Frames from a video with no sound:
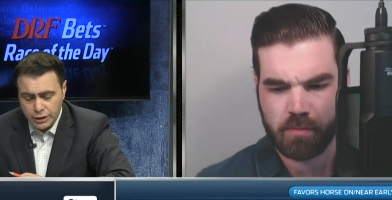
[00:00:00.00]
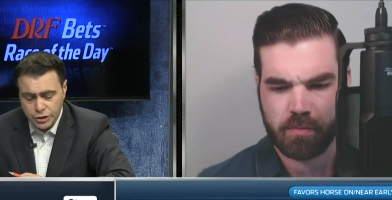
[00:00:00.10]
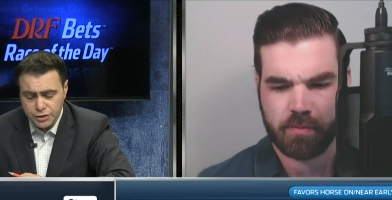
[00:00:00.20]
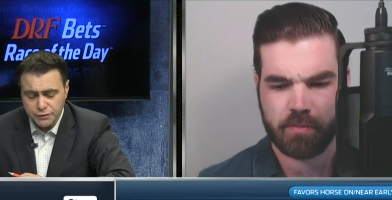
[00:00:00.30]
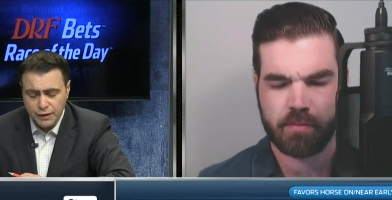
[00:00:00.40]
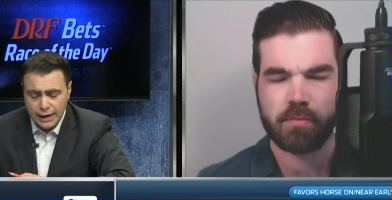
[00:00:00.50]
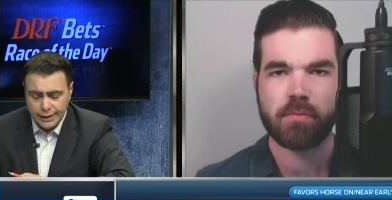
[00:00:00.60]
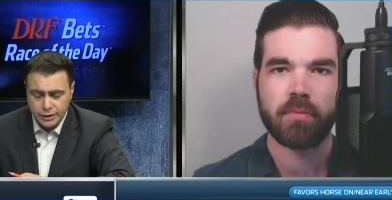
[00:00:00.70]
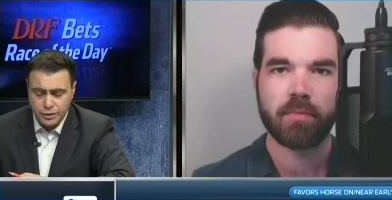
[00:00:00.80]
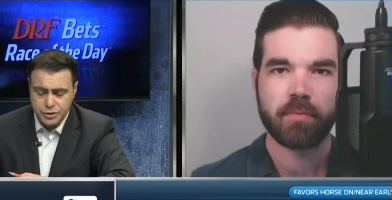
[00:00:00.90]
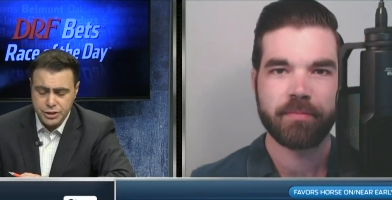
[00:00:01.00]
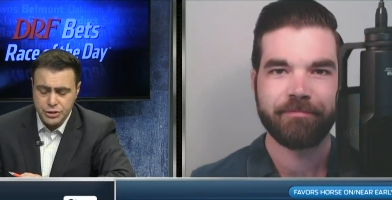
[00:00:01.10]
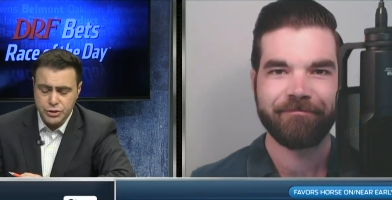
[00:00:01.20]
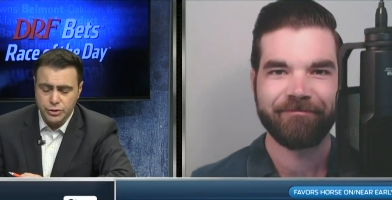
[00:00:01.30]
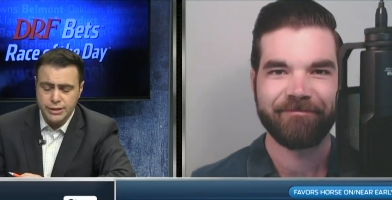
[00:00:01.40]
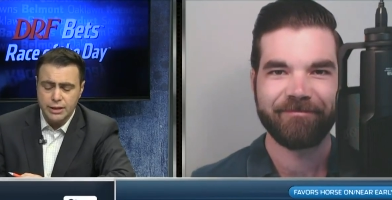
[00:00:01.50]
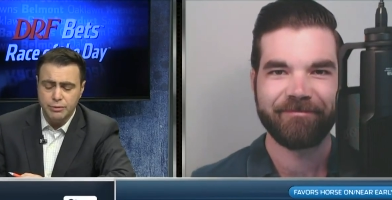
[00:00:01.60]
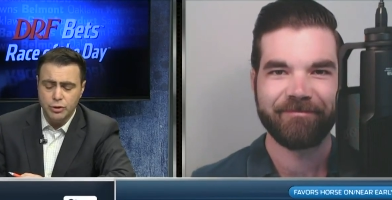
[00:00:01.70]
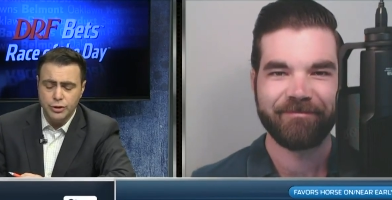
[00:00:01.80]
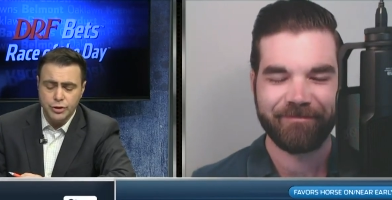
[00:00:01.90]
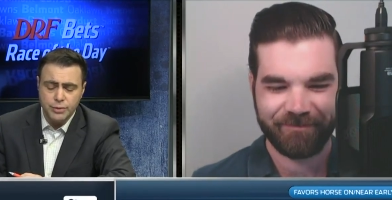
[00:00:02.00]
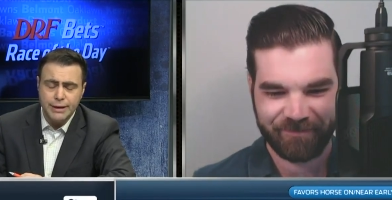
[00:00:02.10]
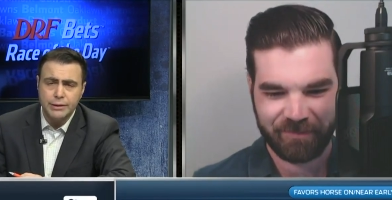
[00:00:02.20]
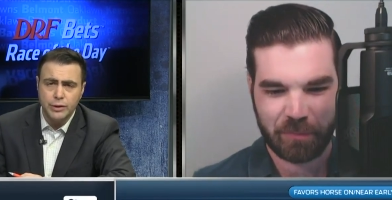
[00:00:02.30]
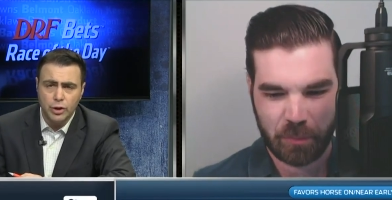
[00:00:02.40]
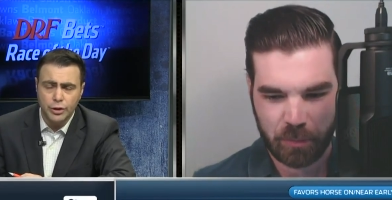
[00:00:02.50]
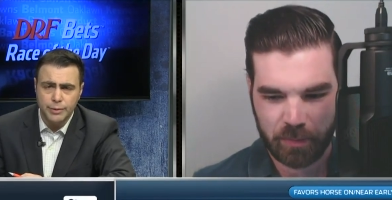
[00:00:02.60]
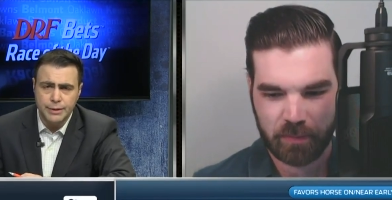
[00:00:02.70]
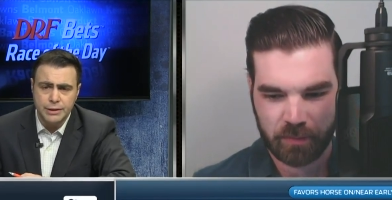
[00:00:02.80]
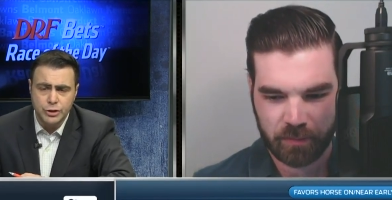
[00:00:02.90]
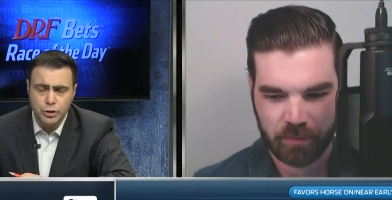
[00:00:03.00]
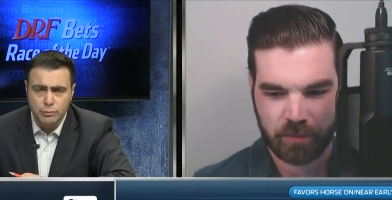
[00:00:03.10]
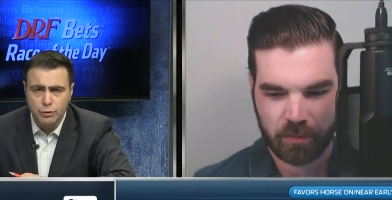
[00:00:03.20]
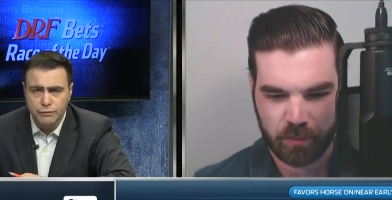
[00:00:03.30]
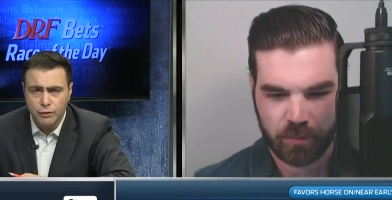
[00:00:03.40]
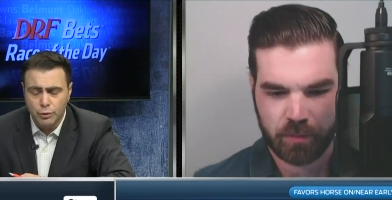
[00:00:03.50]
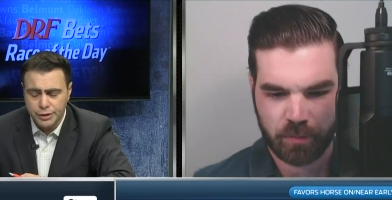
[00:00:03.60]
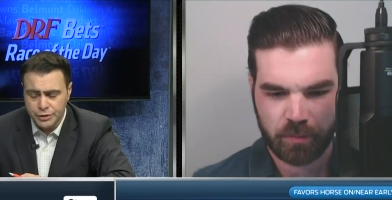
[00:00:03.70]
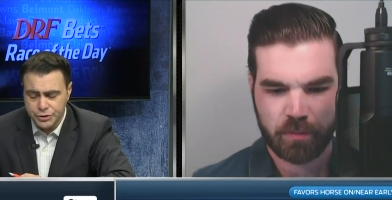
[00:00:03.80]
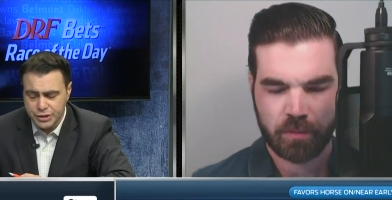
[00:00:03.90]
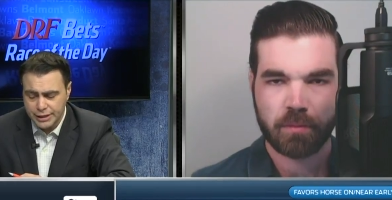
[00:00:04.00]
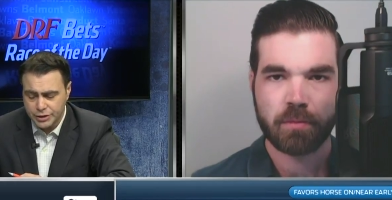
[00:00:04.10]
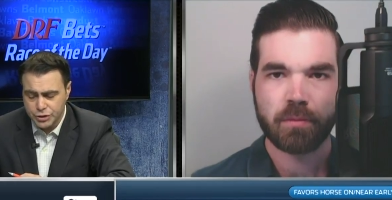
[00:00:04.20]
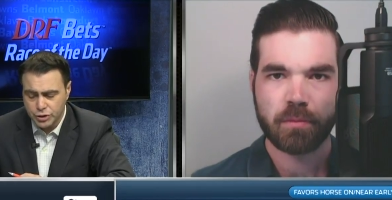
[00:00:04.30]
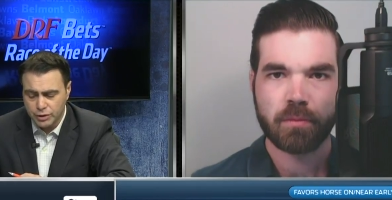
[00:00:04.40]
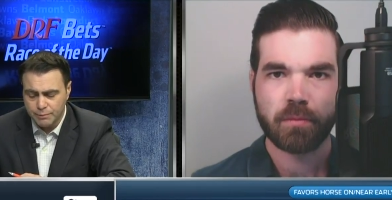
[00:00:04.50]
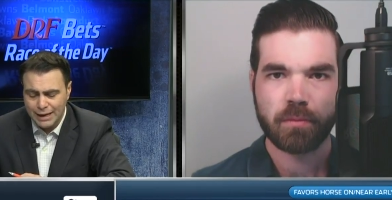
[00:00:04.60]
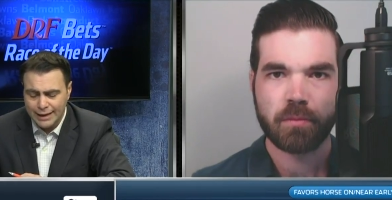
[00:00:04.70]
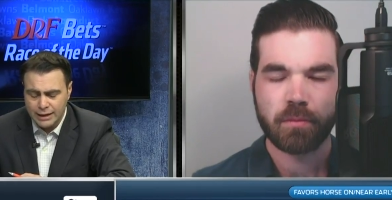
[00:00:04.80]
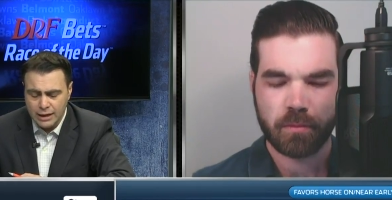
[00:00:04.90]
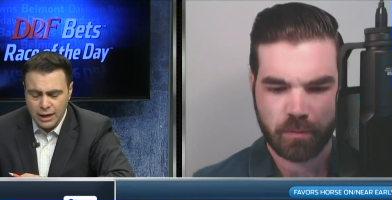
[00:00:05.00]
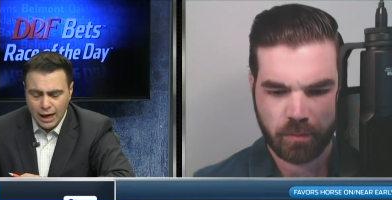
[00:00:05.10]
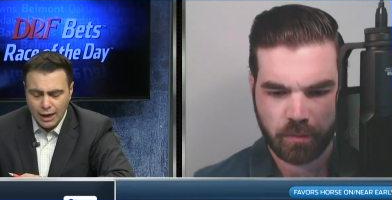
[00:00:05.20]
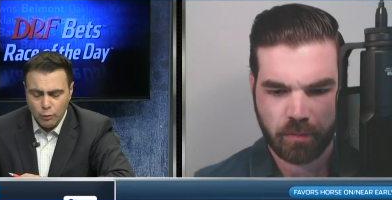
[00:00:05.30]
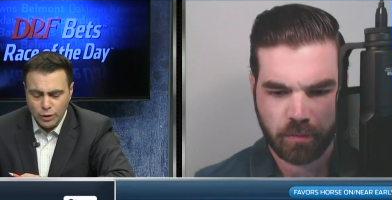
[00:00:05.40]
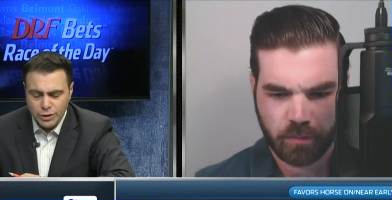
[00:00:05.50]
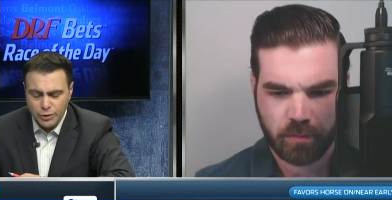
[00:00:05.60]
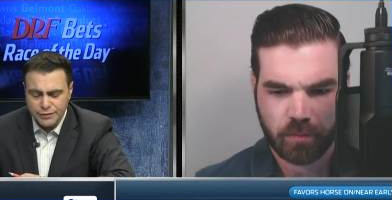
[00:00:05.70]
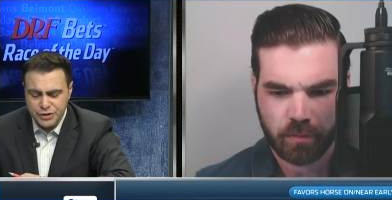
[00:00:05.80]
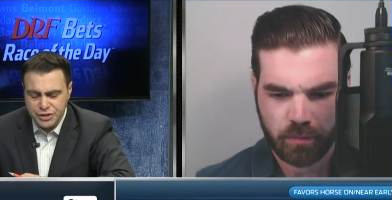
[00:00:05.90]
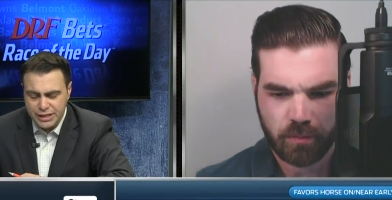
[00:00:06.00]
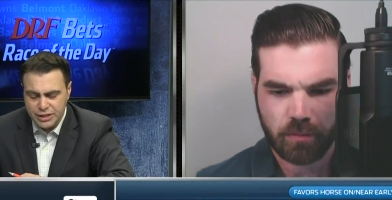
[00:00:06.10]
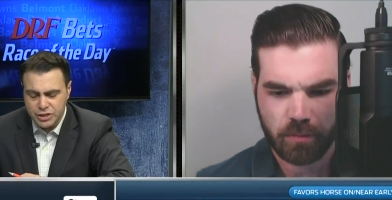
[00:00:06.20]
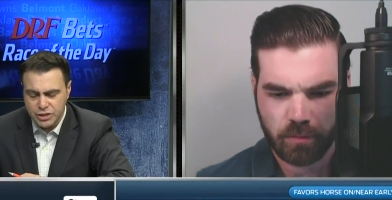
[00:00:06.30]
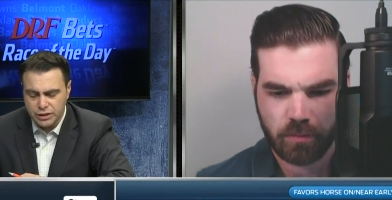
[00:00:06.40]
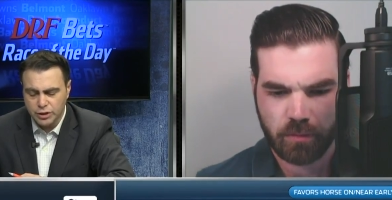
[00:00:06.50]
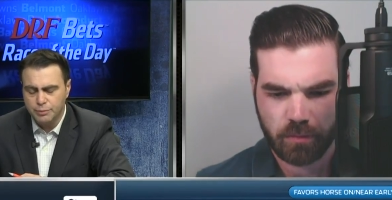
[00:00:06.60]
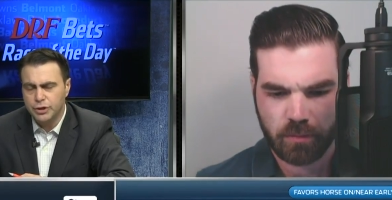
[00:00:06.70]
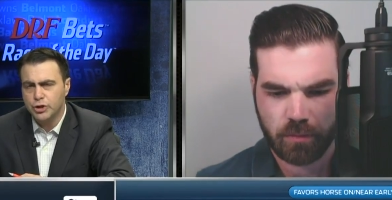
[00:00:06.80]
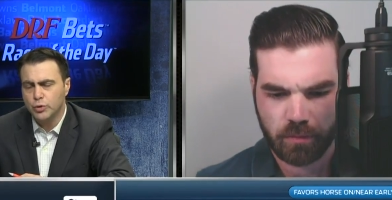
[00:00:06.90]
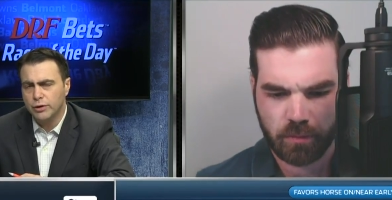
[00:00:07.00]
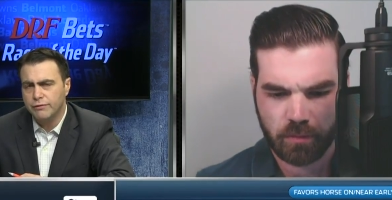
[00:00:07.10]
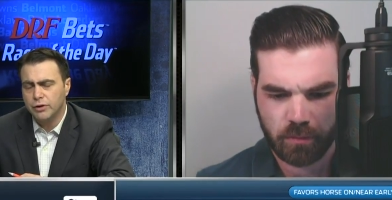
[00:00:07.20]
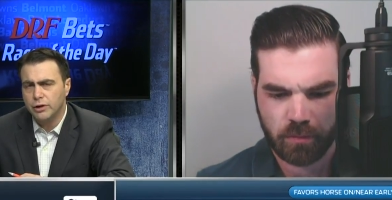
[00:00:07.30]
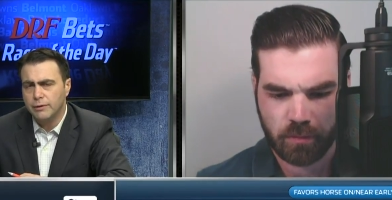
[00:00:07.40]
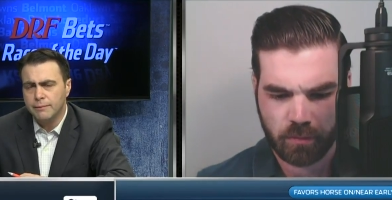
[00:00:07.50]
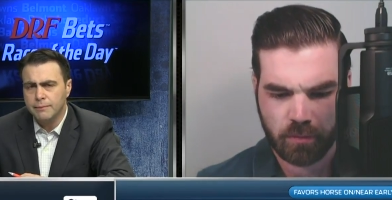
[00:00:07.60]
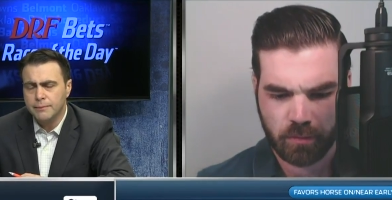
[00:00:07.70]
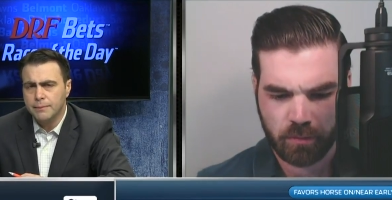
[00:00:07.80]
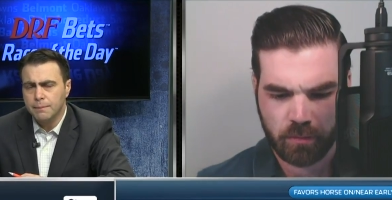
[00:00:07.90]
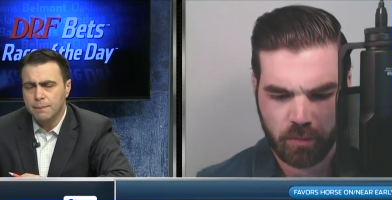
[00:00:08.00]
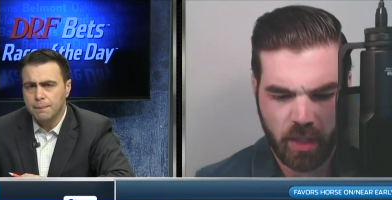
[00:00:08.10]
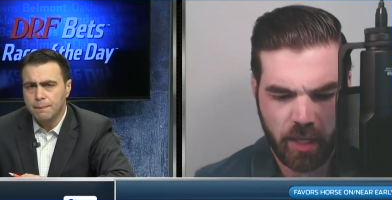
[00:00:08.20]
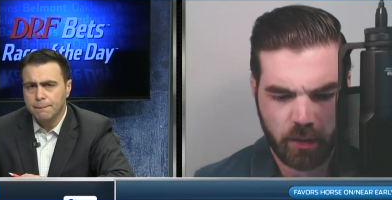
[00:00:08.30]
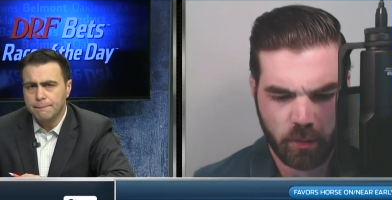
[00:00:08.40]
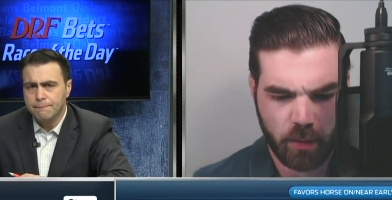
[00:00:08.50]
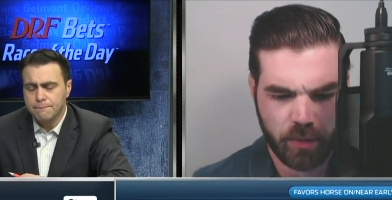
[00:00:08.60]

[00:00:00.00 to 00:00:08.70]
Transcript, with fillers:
Speaker 1: just fine in her her seasonal debut, and you can make the argument that she'll move forward in her second start back. I wonder if six is a little bit short for her.
Speaker 2: Yeah, I agree with